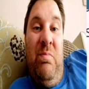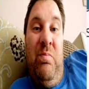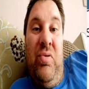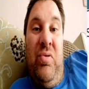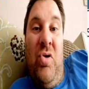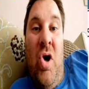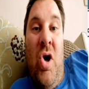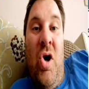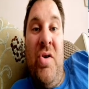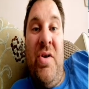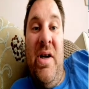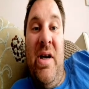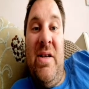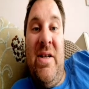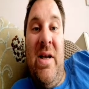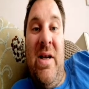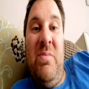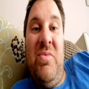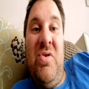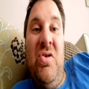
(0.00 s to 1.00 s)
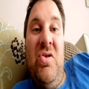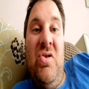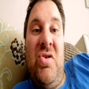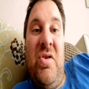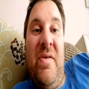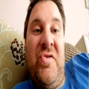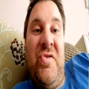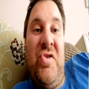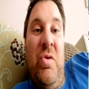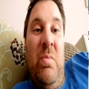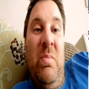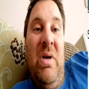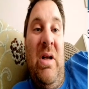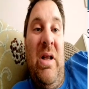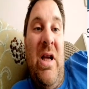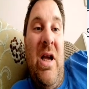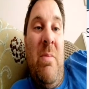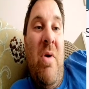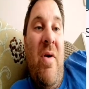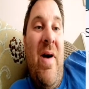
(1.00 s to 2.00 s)
broad acceptance of some
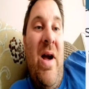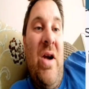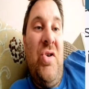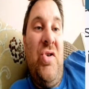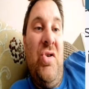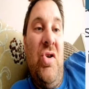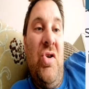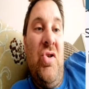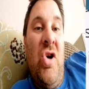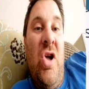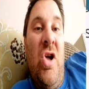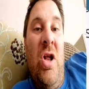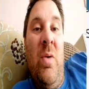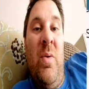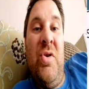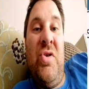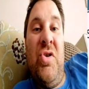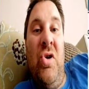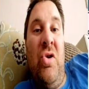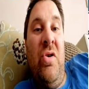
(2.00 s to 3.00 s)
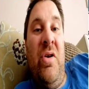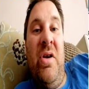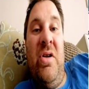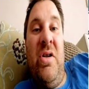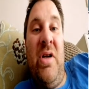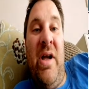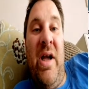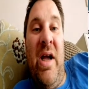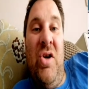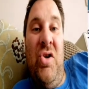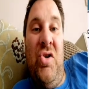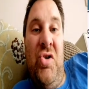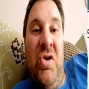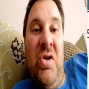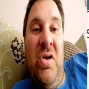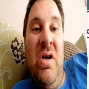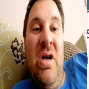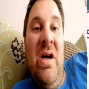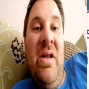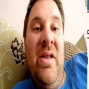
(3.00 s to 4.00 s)
claim or action is not always a good
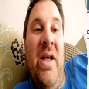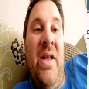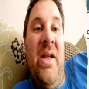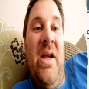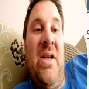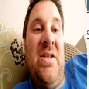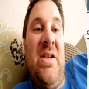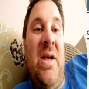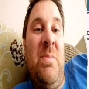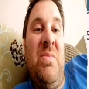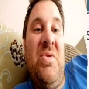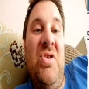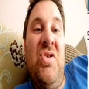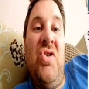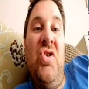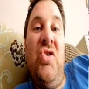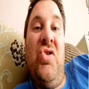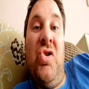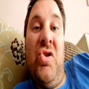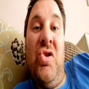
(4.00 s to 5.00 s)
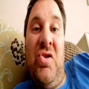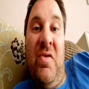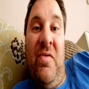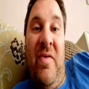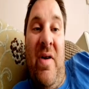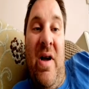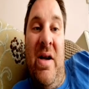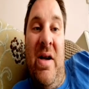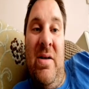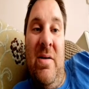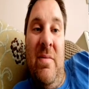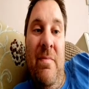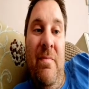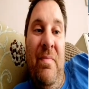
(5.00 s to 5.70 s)
indication that the acceptance is justified.